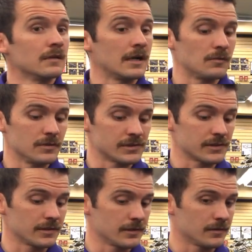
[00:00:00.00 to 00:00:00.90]
I was
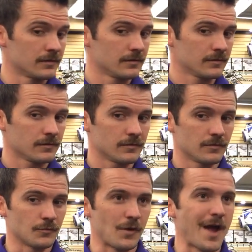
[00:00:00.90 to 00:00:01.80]
uh,
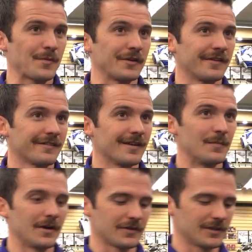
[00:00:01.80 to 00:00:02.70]
rapping
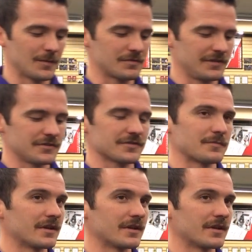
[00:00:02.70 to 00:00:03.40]
about the club's features and